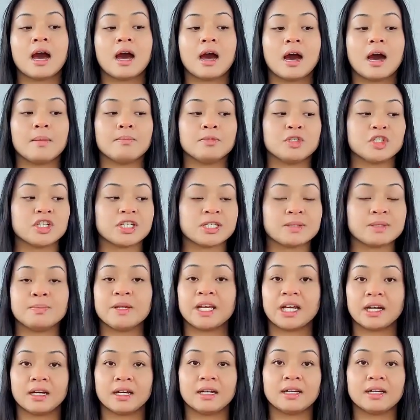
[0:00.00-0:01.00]
um,
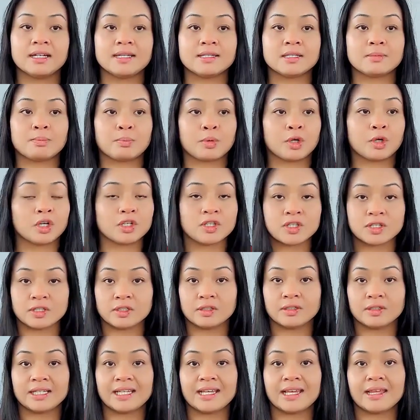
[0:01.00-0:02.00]
just because
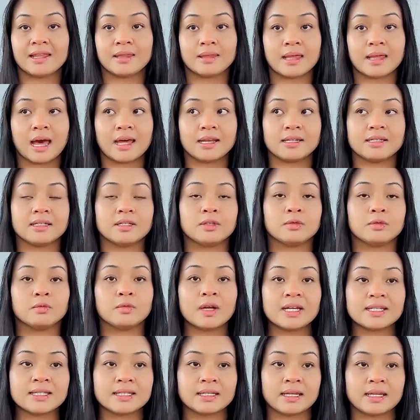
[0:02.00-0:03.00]
personally that
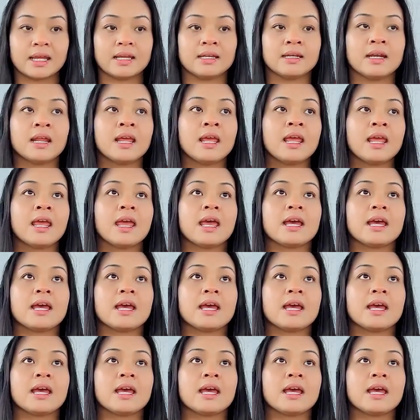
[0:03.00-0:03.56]
didn't resonate.